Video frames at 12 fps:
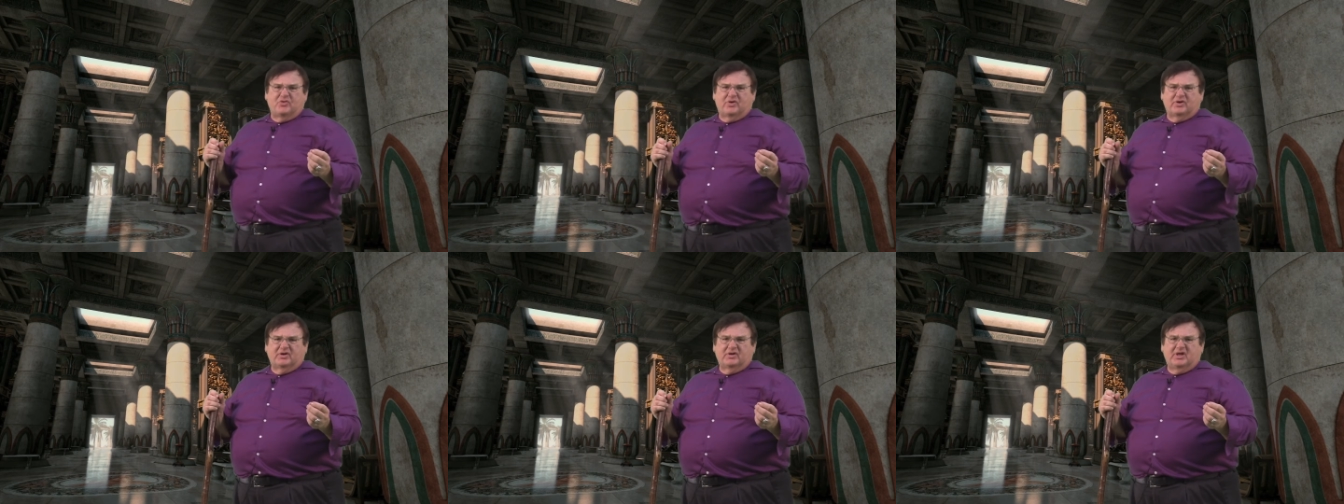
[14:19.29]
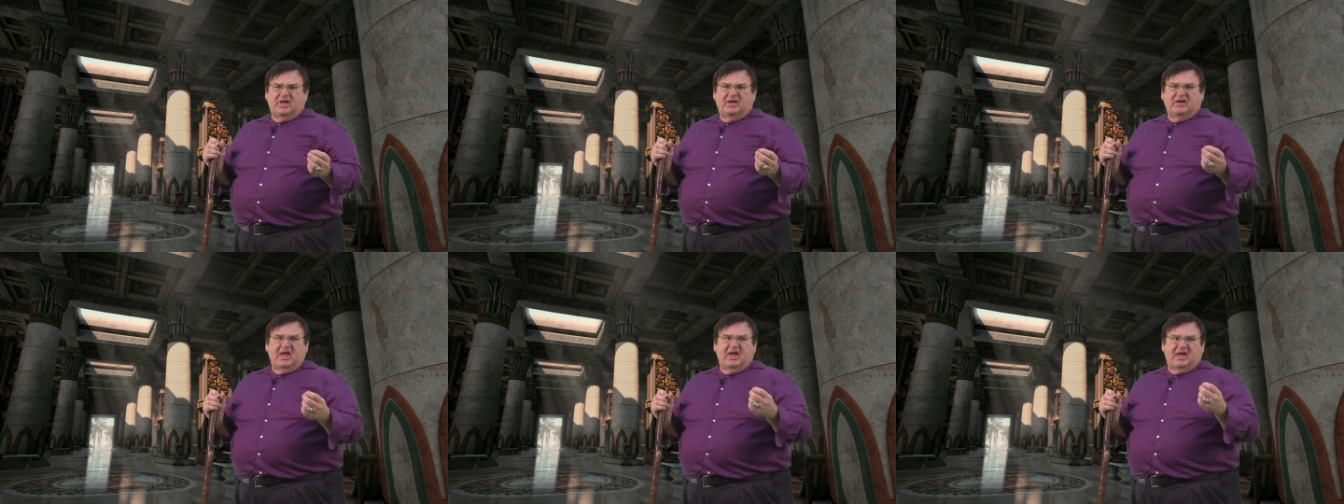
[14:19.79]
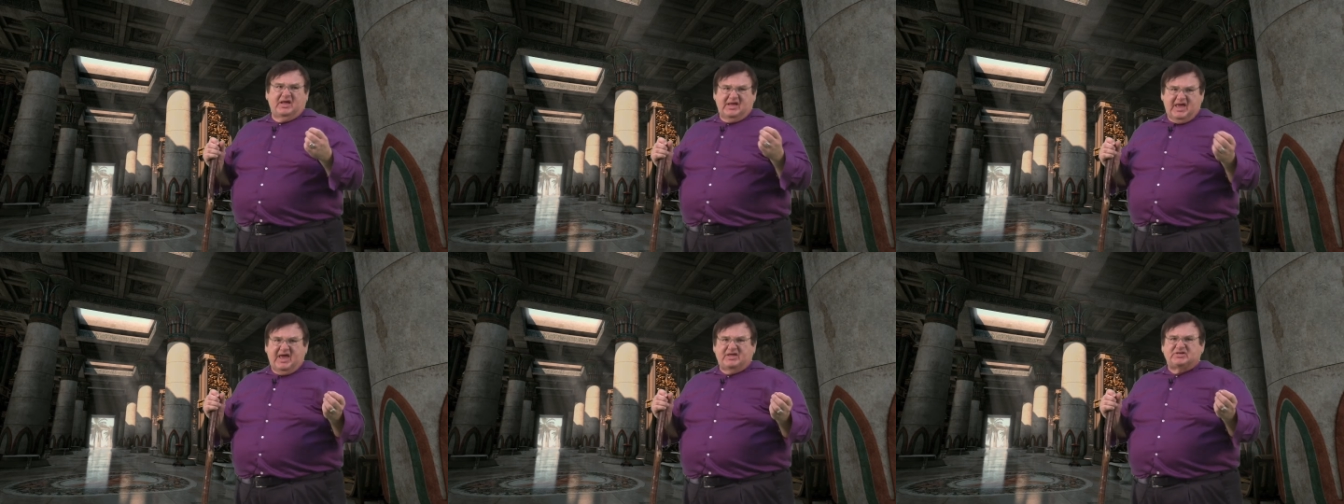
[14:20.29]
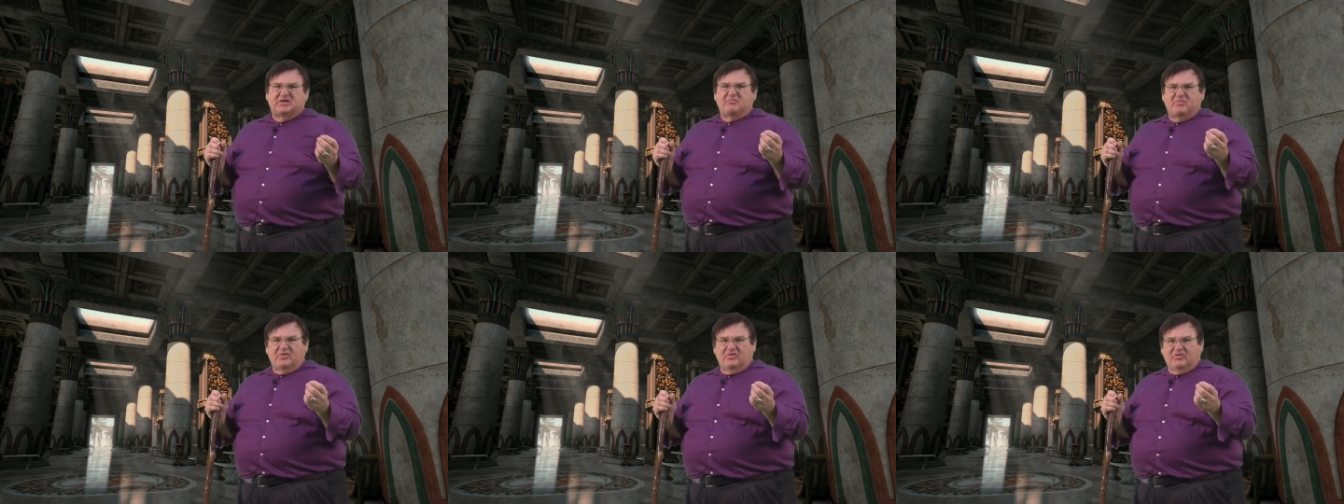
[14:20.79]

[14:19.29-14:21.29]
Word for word: order in engaging